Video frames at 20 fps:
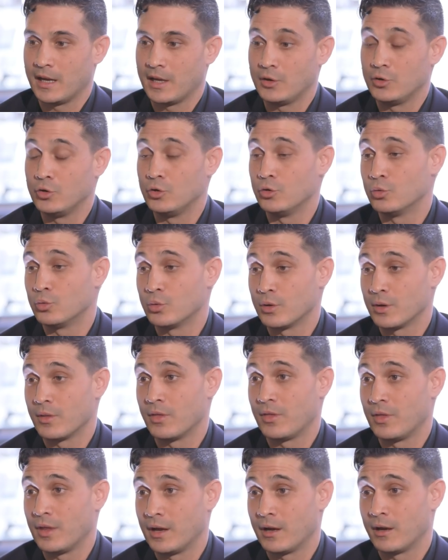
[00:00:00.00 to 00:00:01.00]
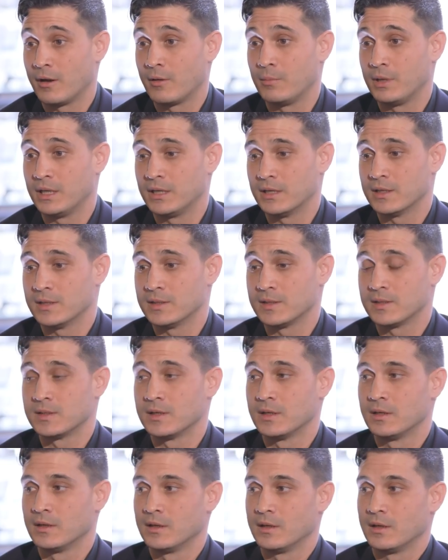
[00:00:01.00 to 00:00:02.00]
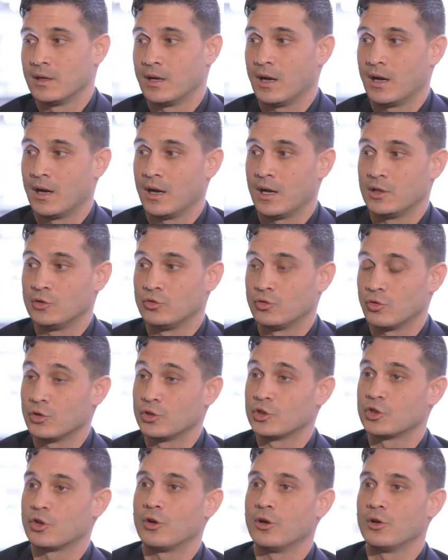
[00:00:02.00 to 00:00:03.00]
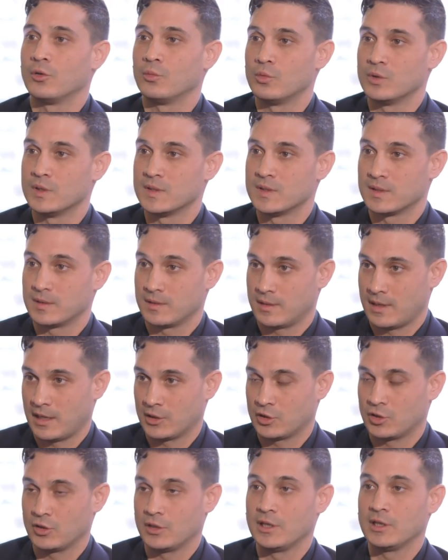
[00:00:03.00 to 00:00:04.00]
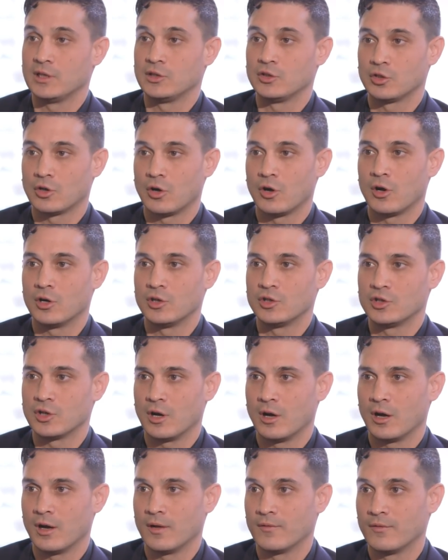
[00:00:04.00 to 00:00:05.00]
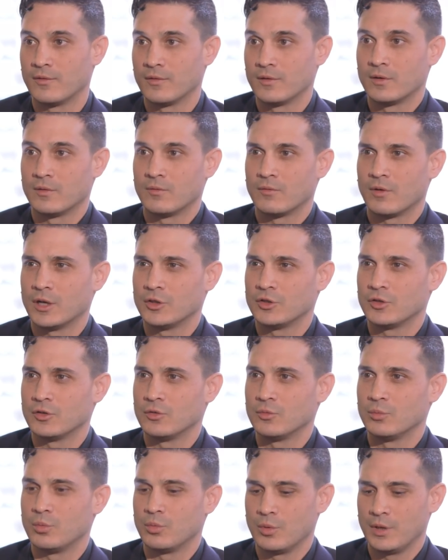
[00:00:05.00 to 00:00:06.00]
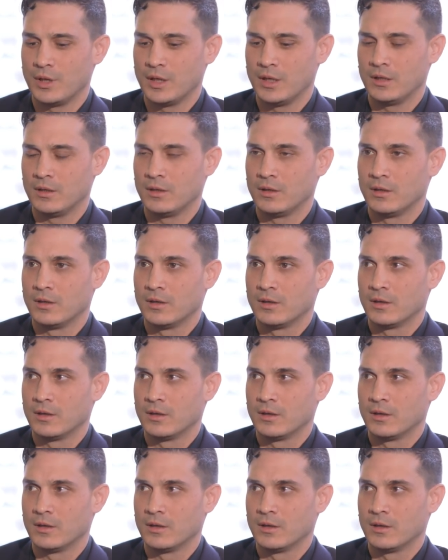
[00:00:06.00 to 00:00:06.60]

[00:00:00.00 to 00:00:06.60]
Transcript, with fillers: and you were there because uh, George Kern was actually in charge of Roger Dubuis,